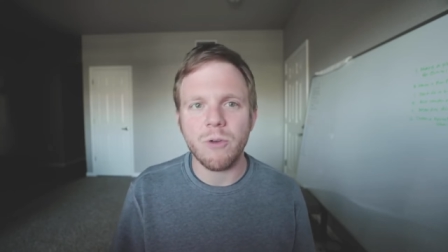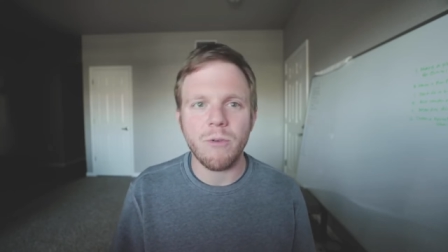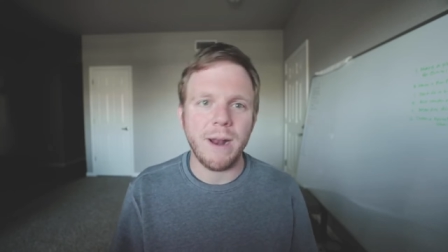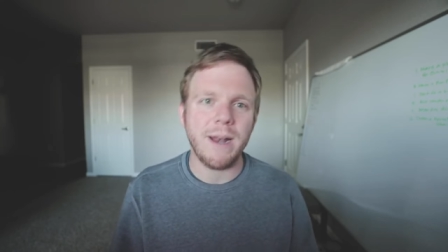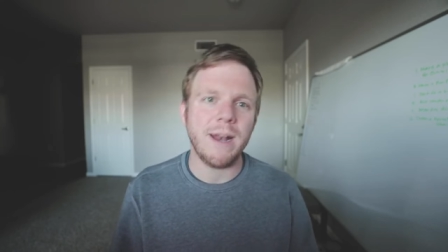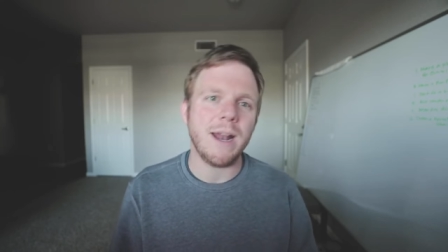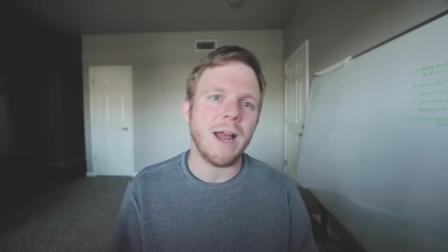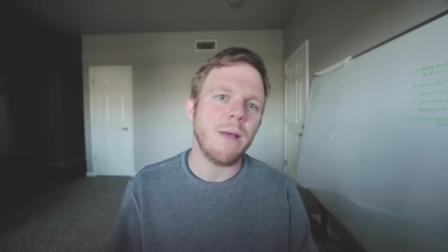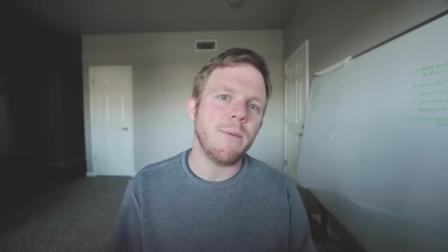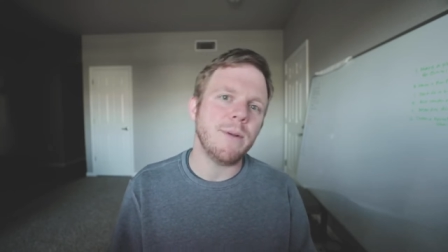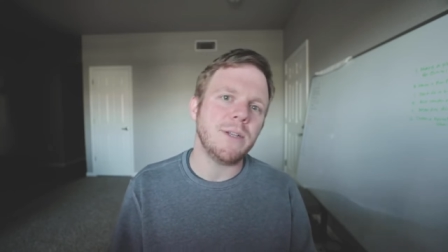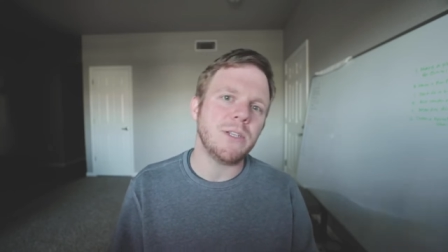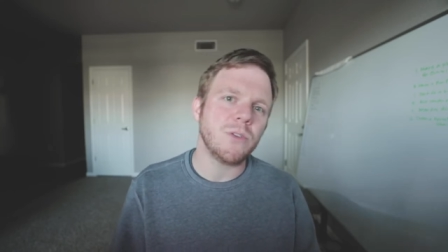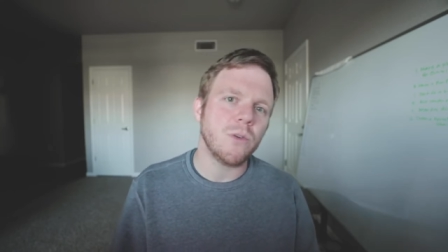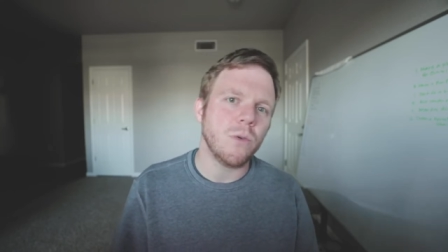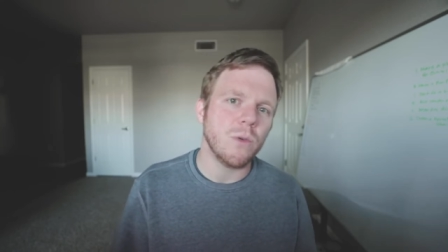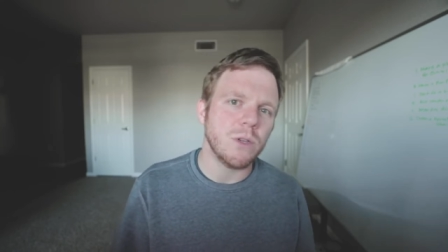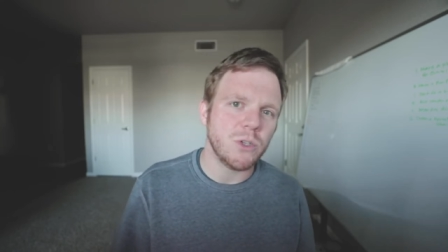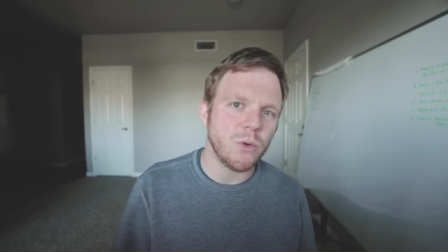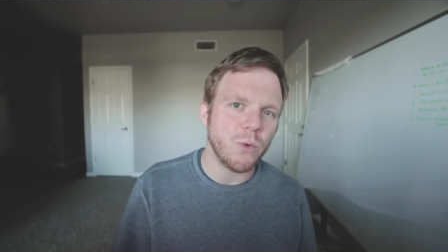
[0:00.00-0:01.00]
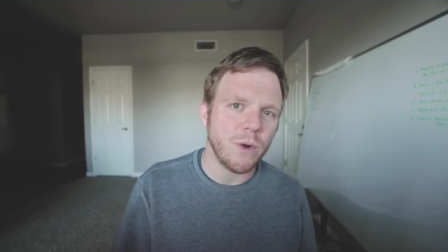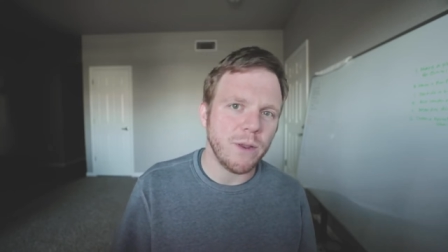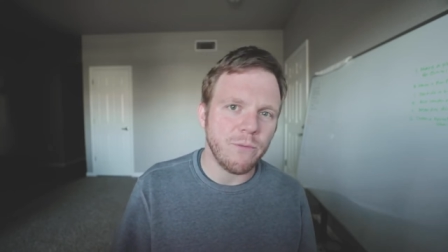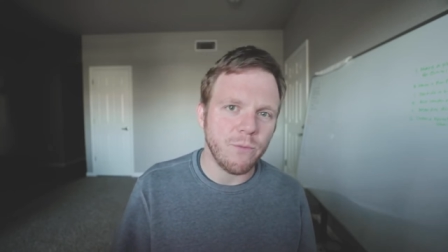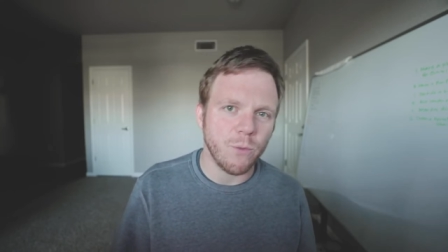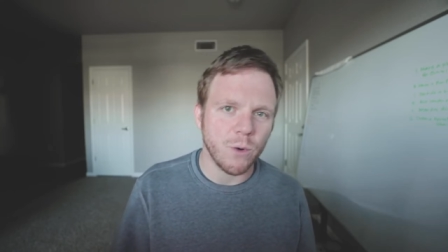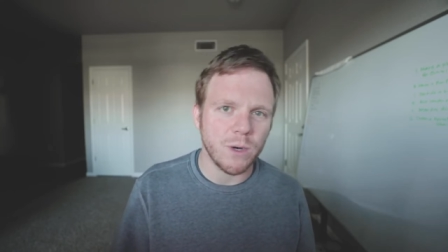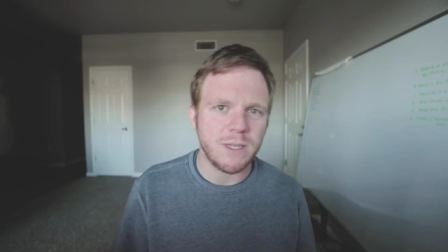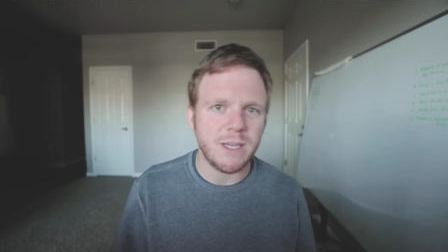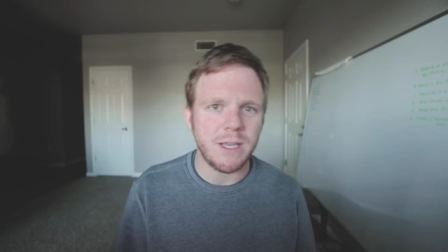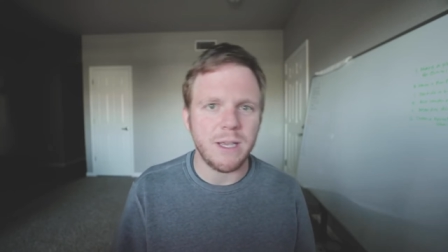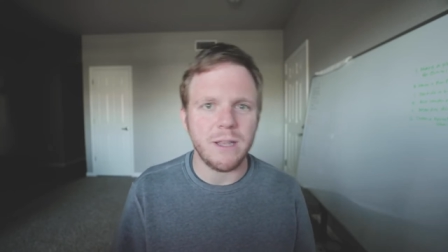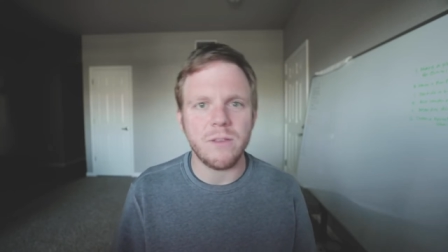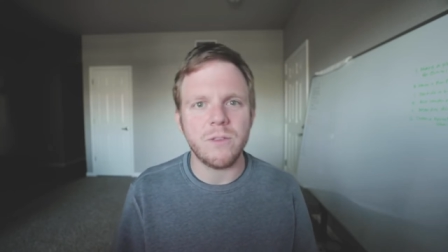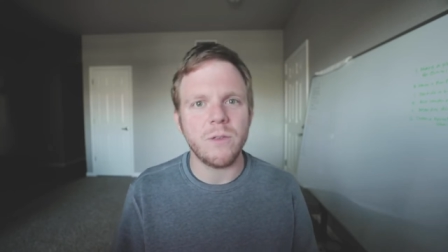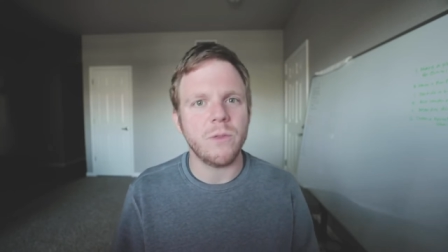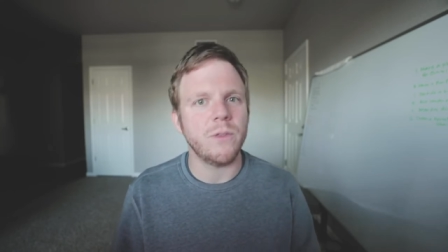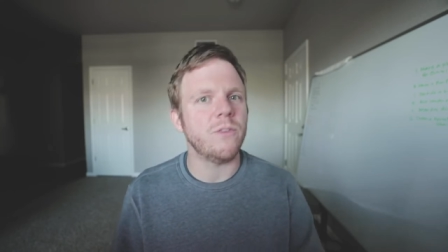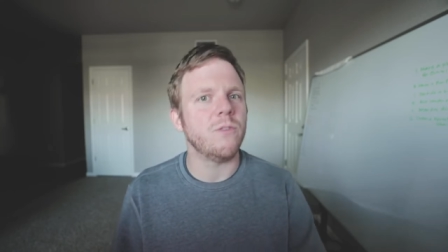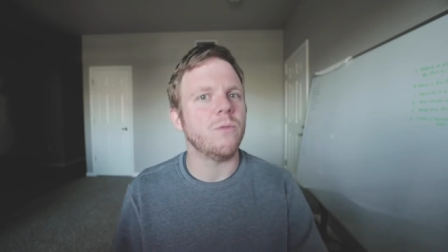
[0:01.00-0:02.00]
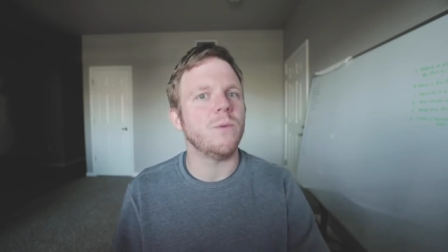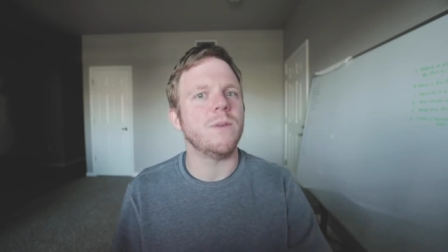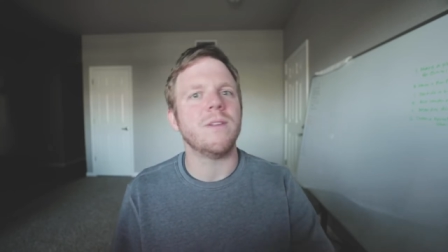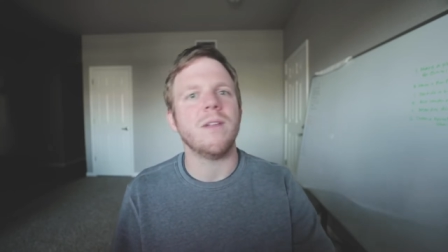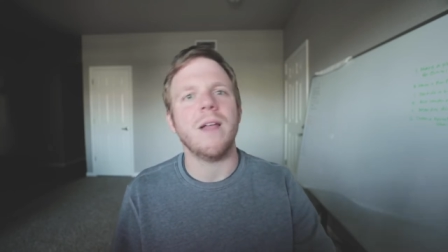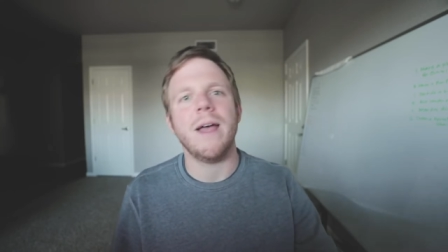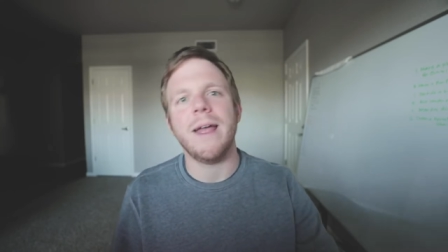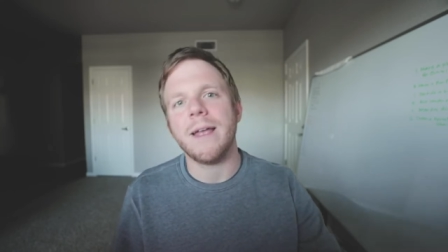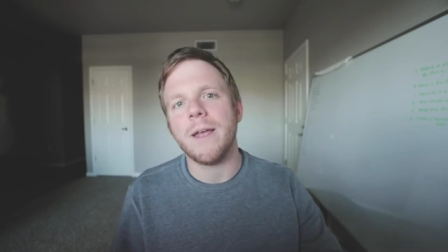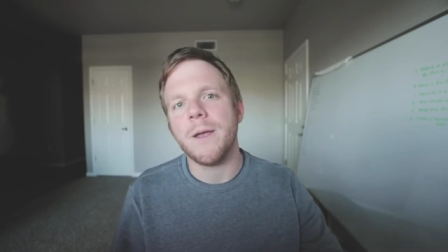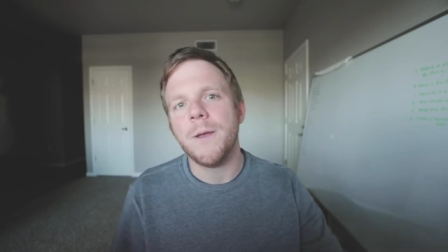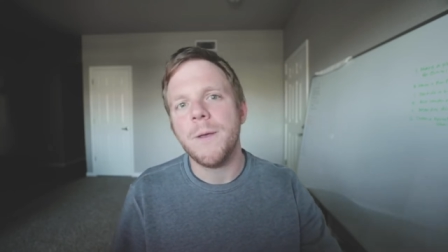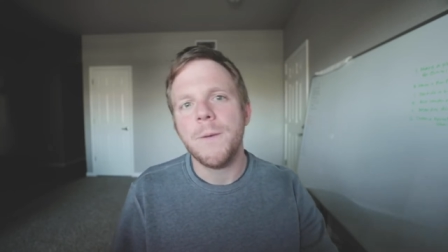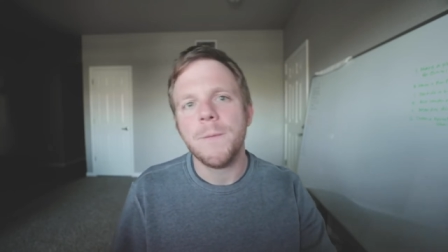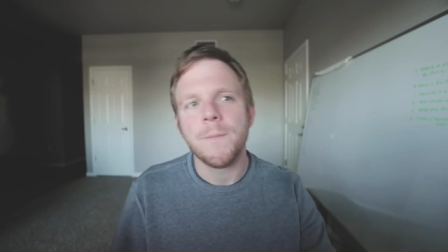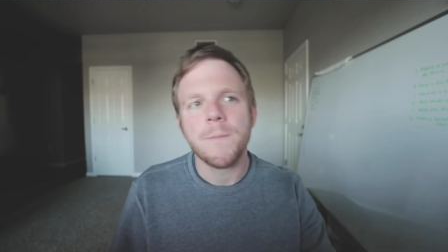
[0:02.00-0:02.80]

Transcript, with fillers: Granted, I went to school in 2014, so this was like